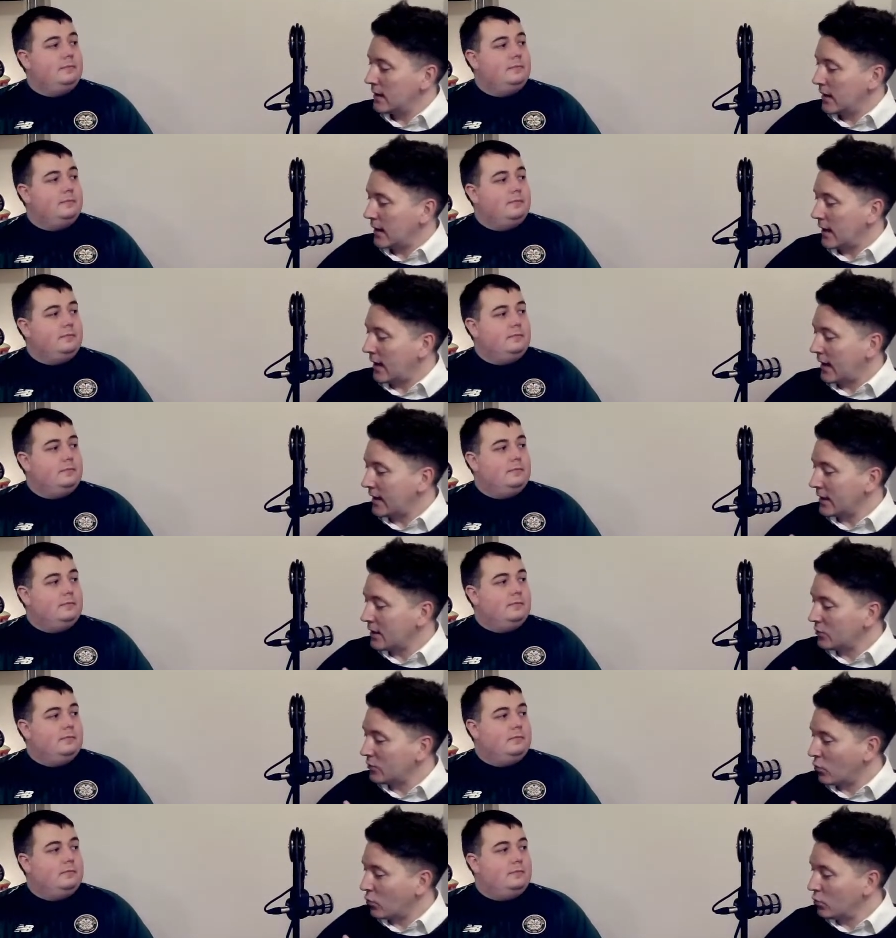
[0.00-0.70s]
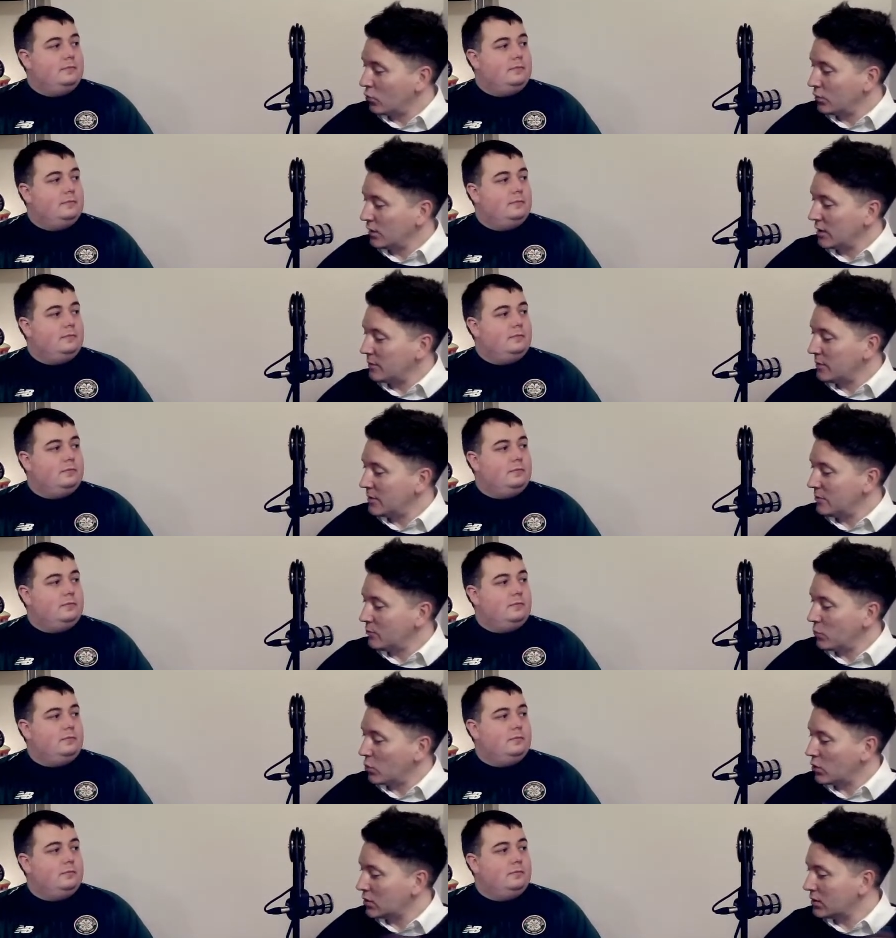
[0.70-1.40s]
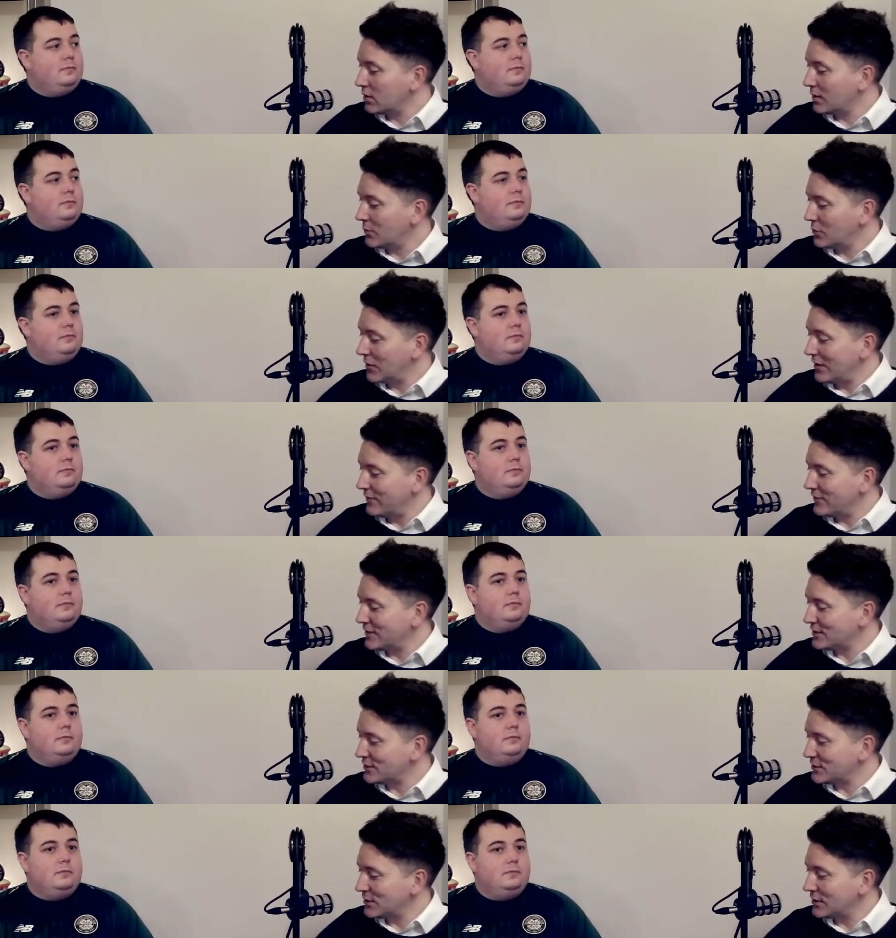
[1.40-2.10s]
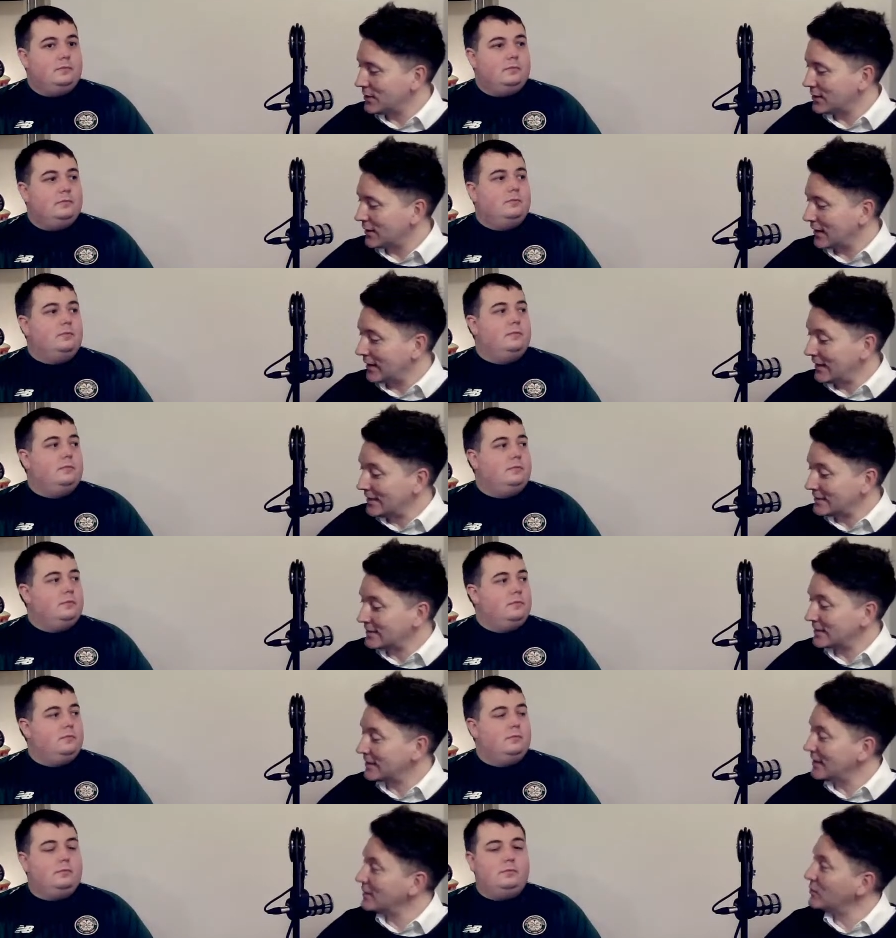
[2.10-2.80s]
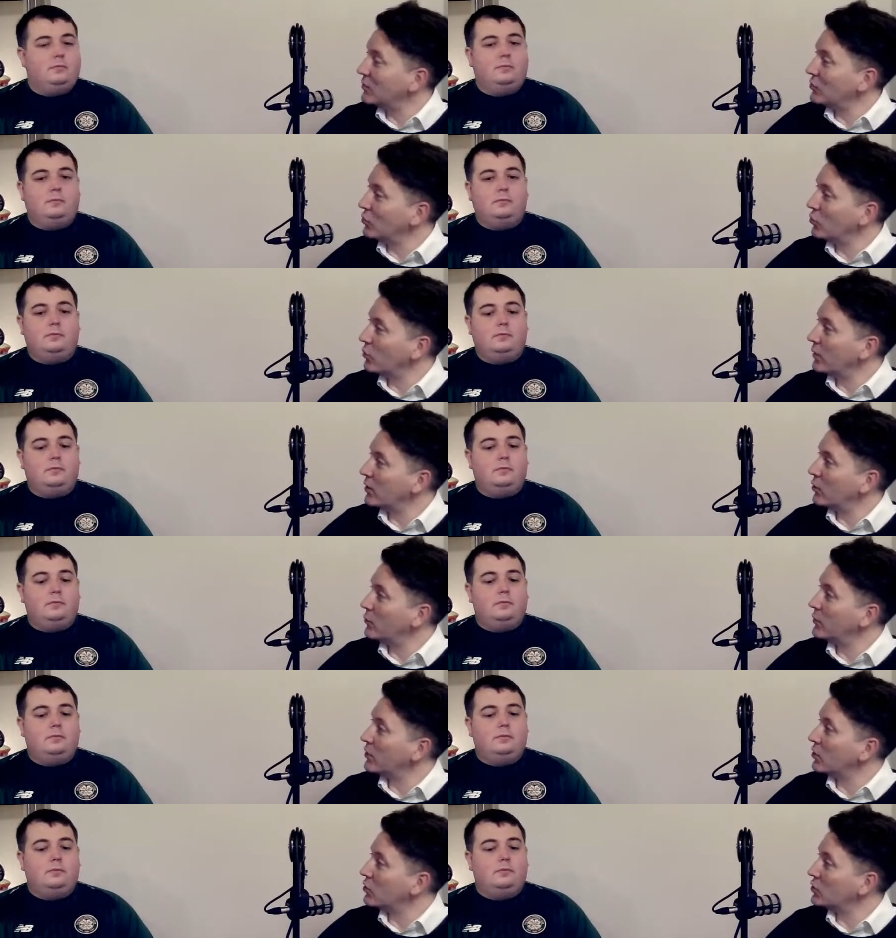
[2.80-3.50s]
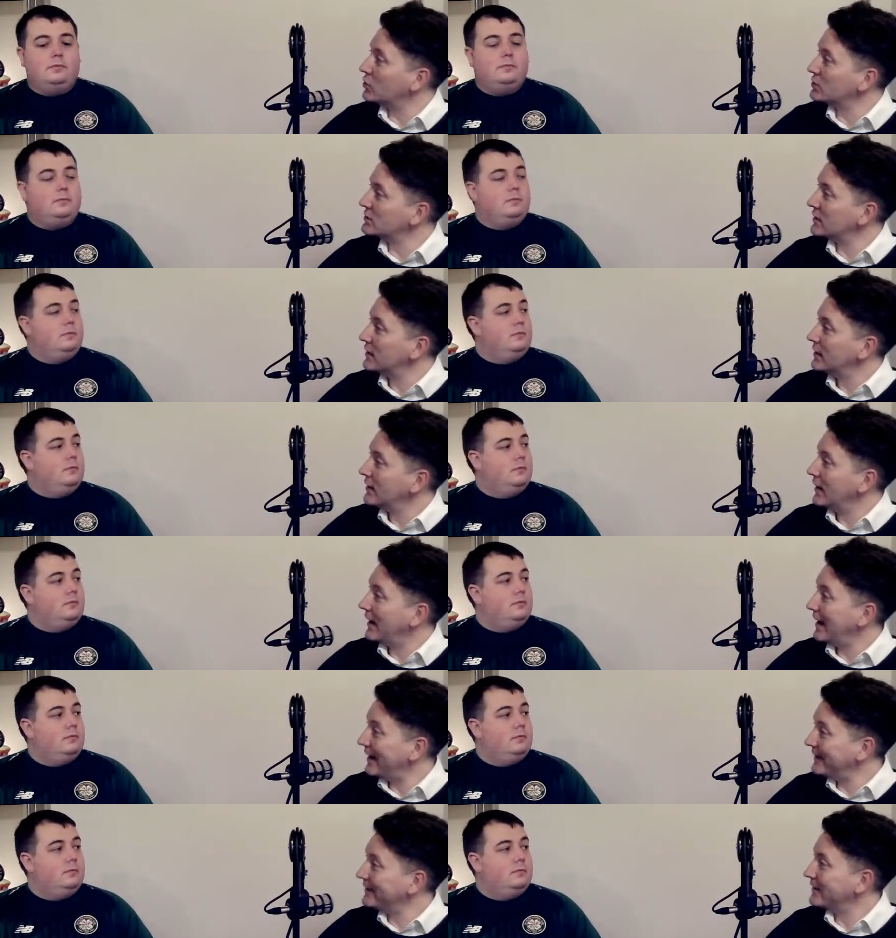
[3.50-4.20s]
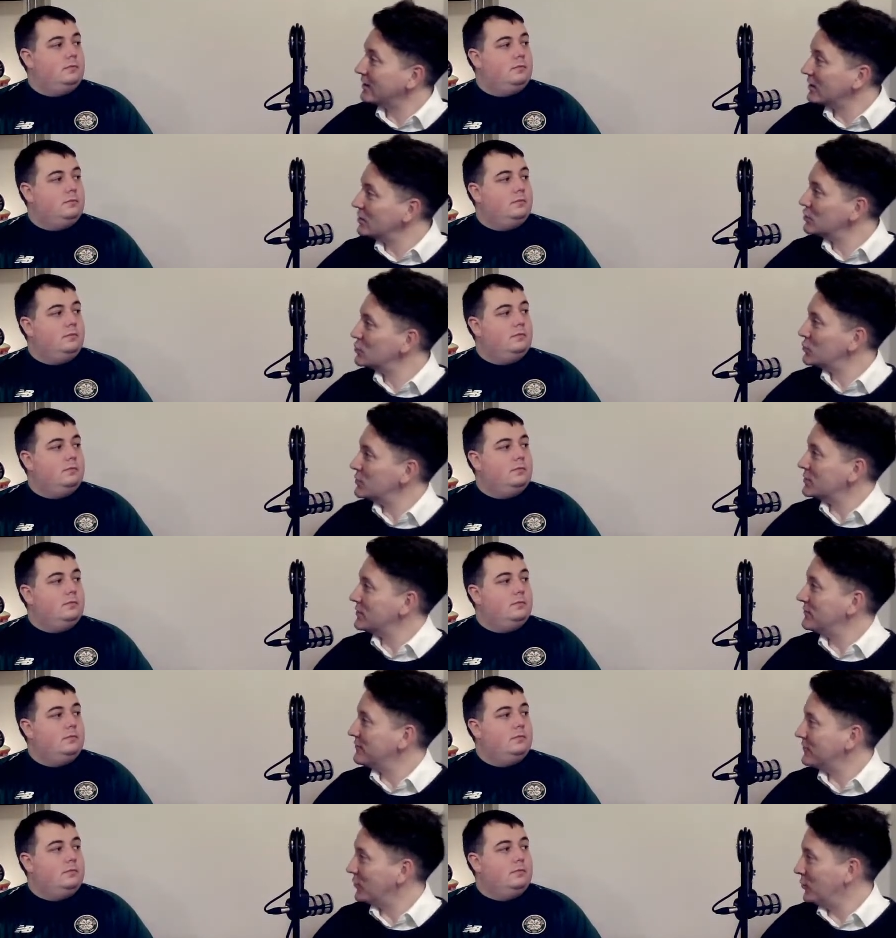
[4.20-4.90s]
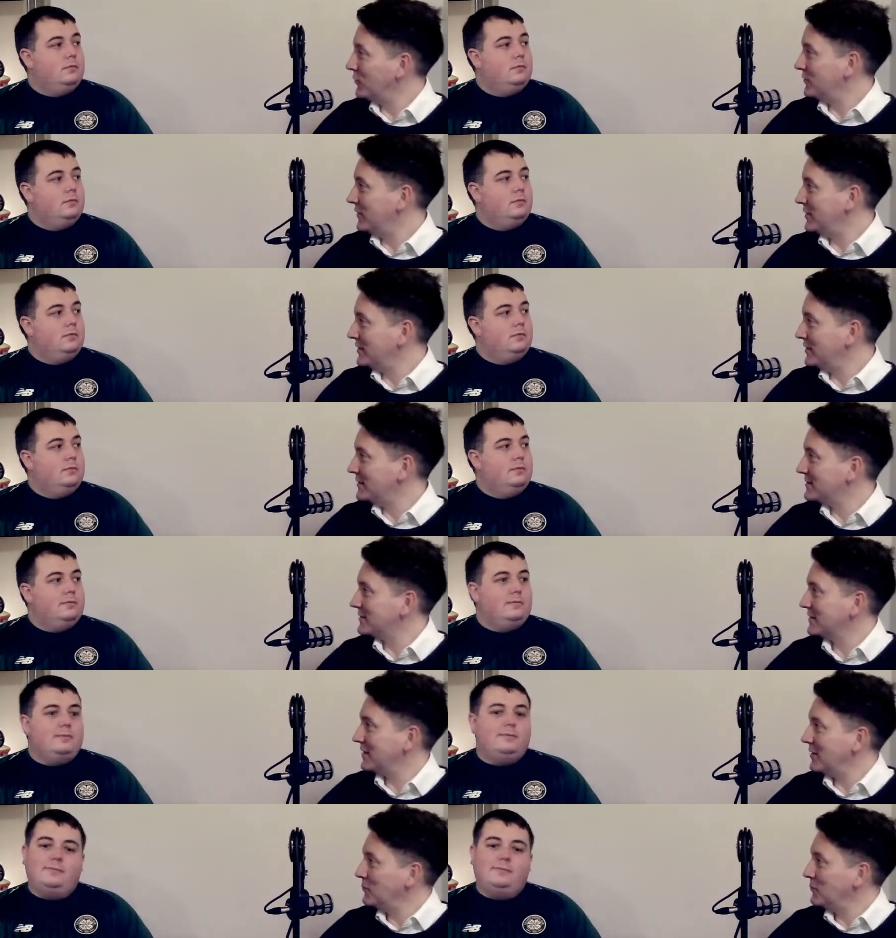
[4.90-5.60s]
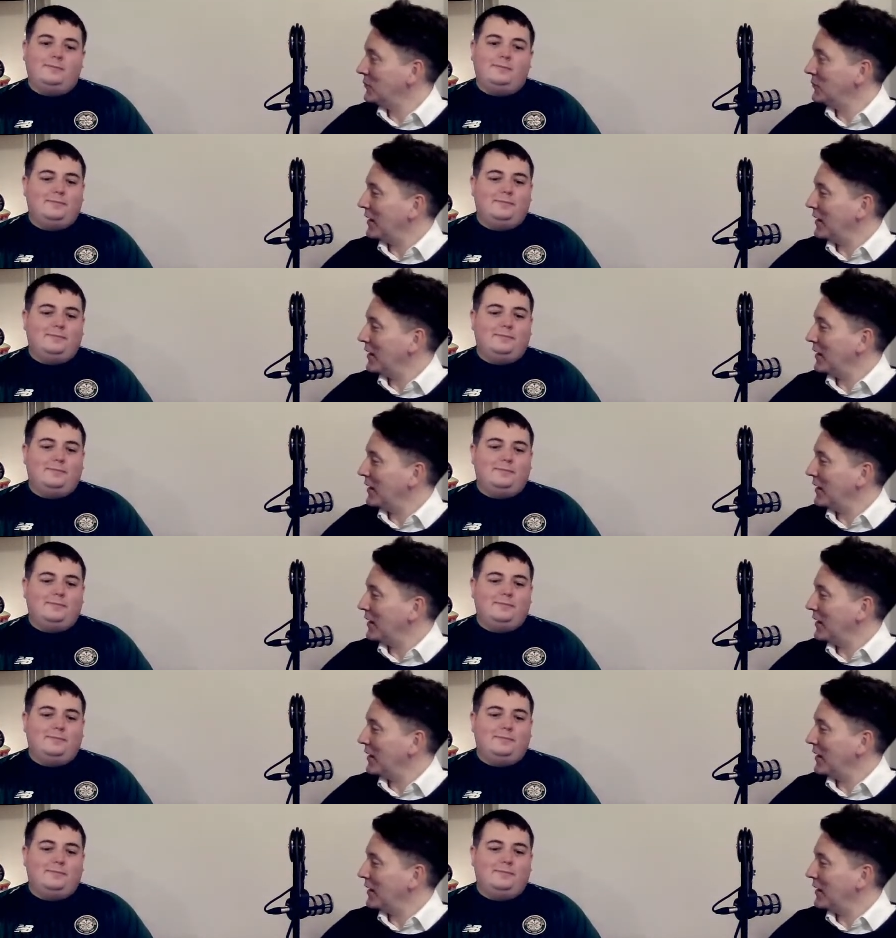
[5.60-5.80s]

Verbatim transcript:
Speaker 1: I had only been born the previous year. It is a game I know well because Andy Lynch was involved in this game.